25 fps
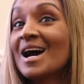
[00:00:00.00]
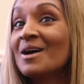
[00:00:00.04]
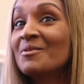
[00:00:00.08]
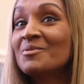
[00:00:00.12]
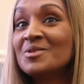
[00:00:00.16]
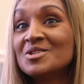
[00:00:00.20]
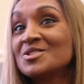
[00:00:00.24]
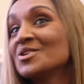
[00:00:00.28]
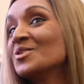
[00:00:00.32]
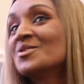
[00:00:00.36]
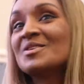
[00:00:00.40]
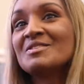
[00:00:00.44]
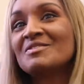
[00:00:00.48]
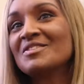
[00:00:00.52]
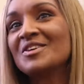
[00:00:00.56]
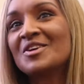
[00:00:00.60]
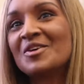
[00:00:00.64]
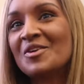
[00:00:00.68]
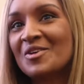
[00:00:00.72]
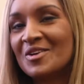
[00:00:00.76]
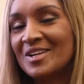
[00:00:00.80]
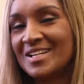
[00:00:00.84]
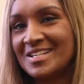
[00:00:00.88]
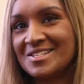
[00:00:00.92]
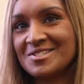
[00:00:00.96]
and we don't even
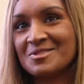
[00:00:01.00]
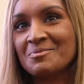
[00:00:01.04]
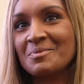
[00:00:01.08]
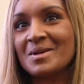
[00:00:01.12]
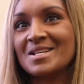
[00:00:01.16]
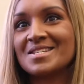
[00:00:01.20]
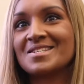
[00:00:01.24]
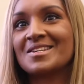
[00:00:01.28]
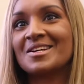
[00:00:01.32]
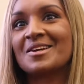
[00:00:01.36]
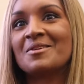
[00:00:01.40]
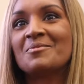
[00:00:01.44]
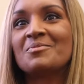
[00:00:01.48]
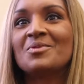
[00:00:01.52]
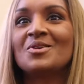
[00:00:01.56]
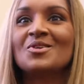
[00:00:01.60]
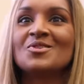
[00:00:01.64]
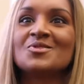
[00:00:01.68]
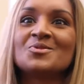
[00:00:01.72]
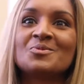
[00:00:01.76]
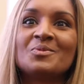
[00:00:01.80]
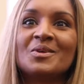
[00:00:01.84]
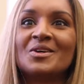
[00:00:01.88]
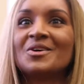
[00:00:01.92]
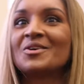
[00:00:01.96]
call it domestic
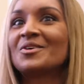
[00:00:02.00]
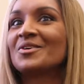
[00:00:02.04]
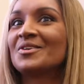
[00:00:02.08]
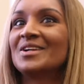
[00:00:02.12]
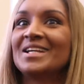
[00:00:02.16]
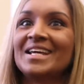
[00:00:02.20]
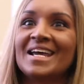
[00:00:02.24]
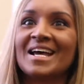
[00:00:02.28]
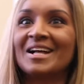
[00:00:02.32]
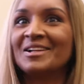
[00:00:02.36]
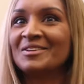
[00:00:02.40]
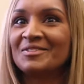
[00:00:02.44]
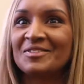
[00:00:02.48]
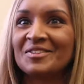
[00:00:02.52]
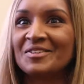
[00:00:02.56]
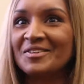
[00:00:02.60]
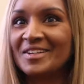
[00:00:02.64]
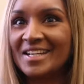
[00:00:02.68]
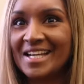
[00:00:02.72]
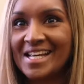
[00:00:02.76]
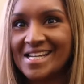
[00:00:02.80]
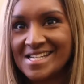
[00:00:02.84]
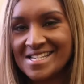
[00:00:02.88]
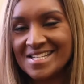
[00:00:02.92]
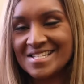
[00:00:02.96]
abuse, we call it healthy
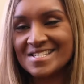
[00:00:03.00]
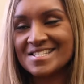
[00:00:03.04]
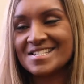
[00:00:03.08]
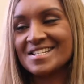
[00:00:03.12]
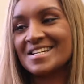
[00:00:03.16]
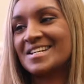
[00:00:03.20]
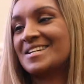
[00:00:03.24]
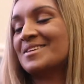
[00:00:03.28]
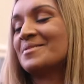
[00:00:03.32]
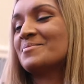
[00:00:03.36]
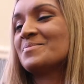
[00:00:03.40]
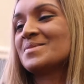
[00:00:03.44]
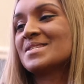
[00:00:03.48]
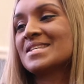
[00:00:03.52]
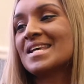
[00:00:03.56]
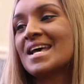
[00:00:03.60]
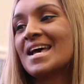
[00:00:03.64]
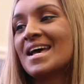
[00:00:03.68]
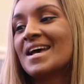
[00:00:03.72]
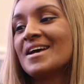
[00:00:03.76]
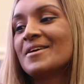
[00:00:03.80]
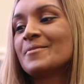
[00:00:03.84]
relationships.